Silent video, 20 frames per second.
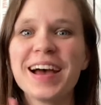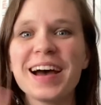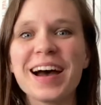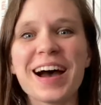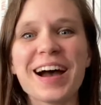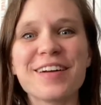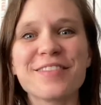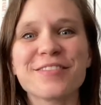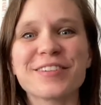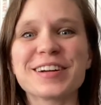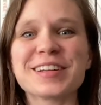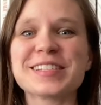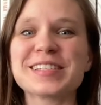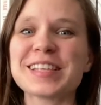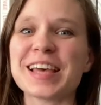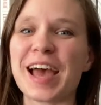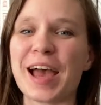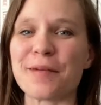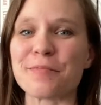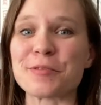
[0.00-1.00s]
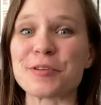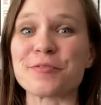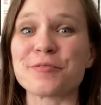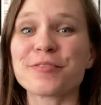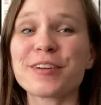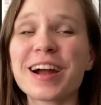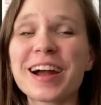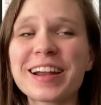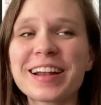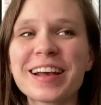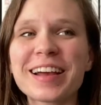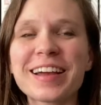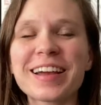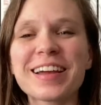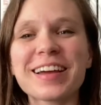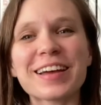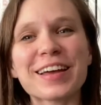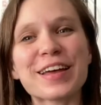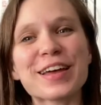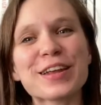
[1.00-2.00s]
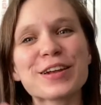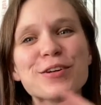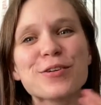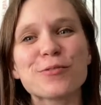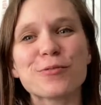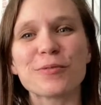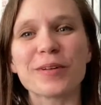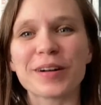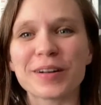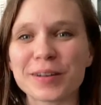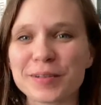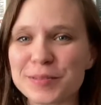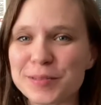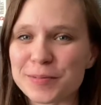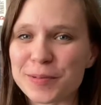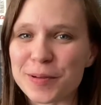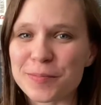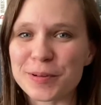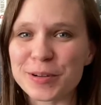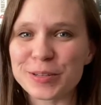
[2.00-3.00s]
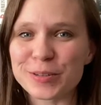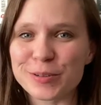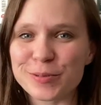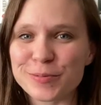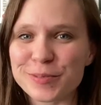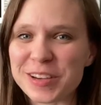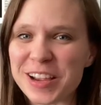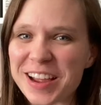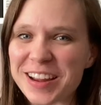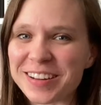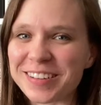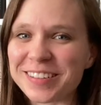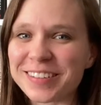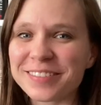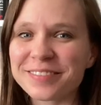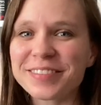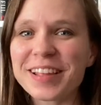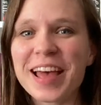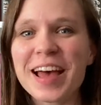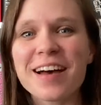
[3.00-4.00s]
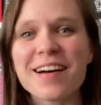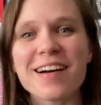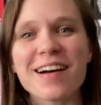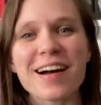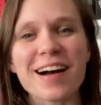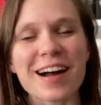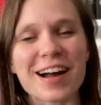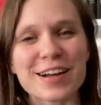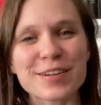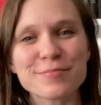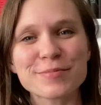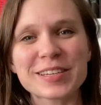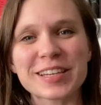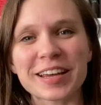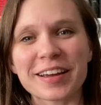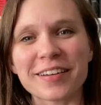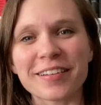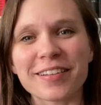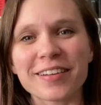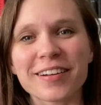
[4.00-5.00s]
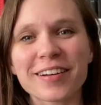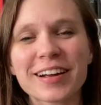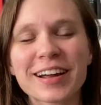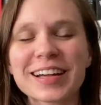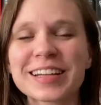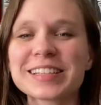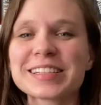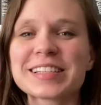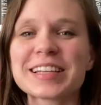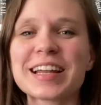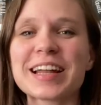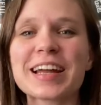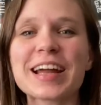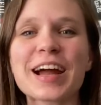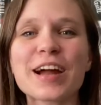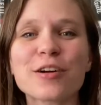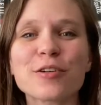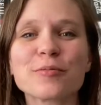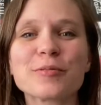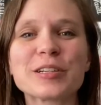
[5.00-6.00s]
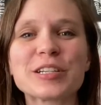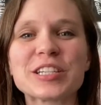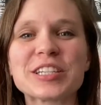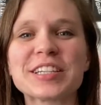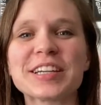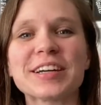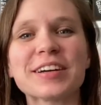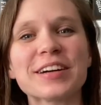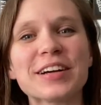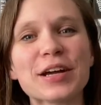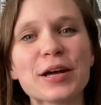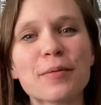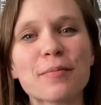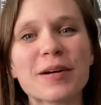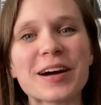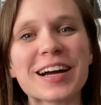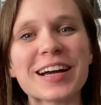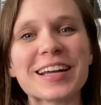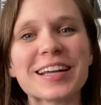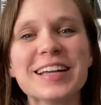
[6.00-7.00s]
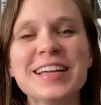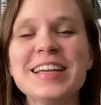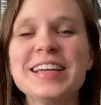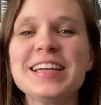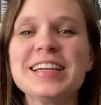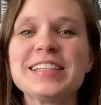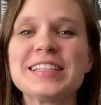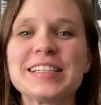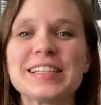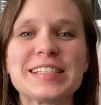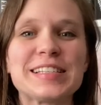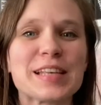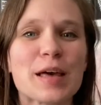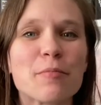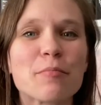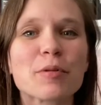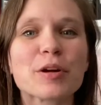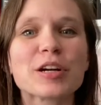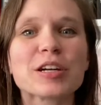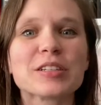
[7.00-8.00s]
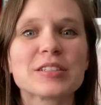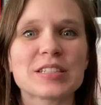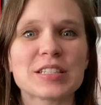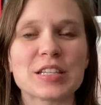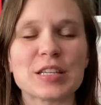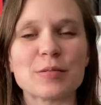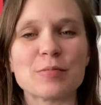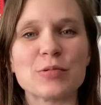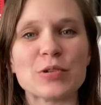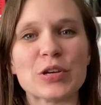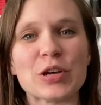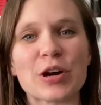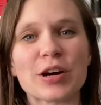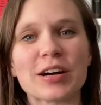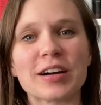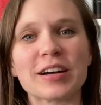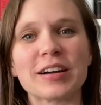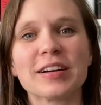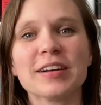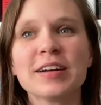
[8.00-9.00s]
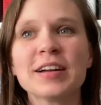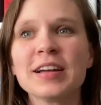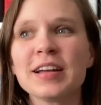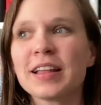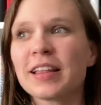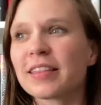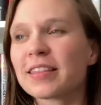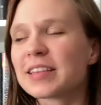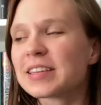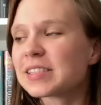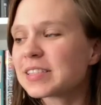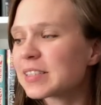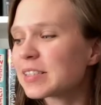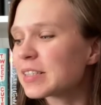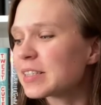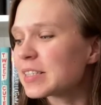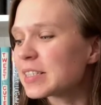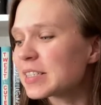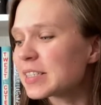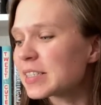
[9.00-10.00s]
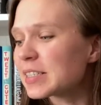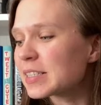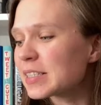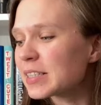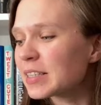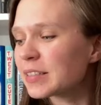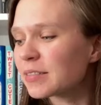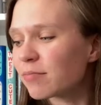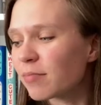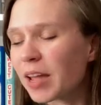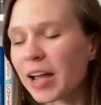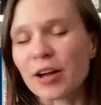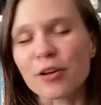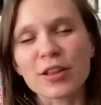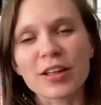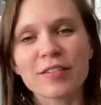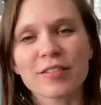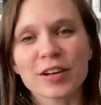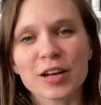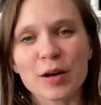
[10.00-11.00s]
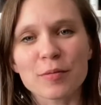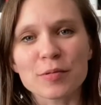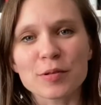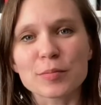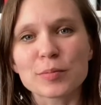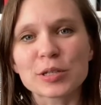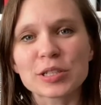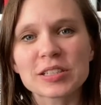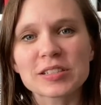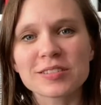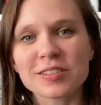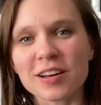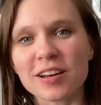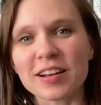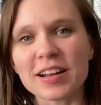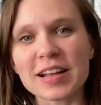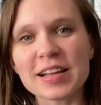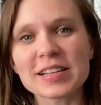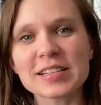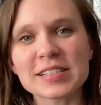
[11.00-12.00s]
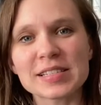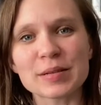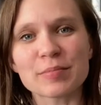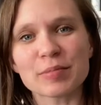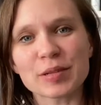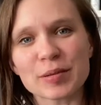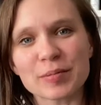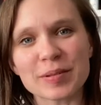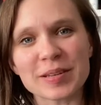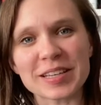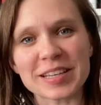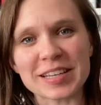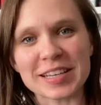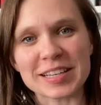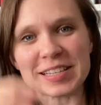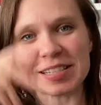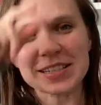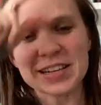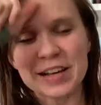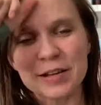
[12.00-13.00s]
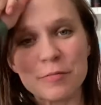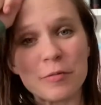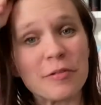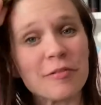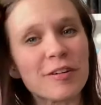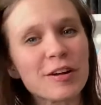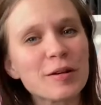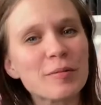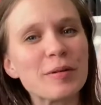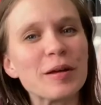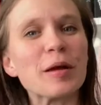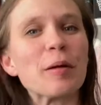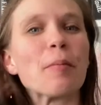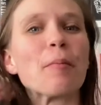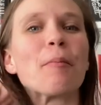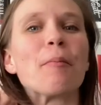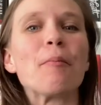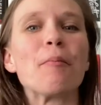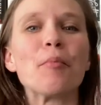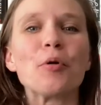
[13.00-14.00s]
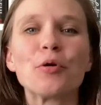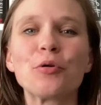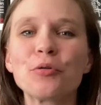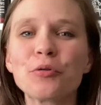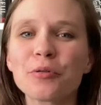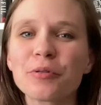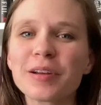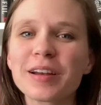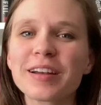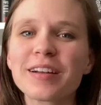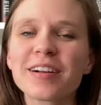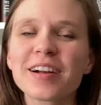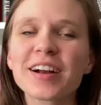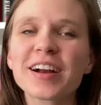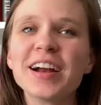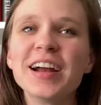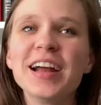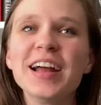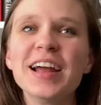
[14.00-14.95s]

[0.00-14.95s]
Hi friends, happy Friday and welcome to my booktube channel. I'm Taylor and today I will be sharing my December TBR. This list, I only have a couple of books on it simply because I'm a very big mood reader,